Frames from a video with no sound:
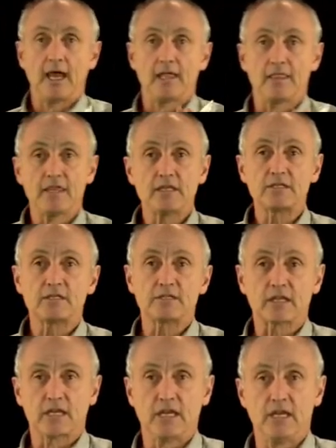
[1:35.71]
And this
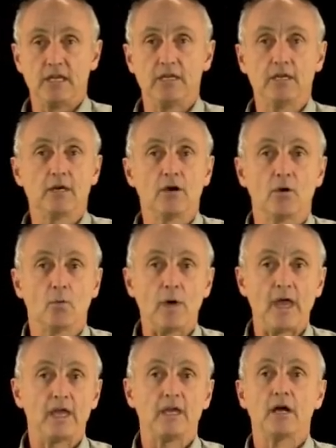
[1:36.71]
is a key
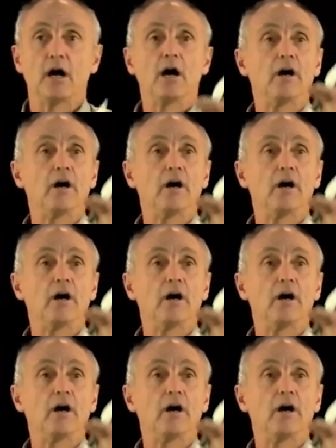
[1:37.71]
way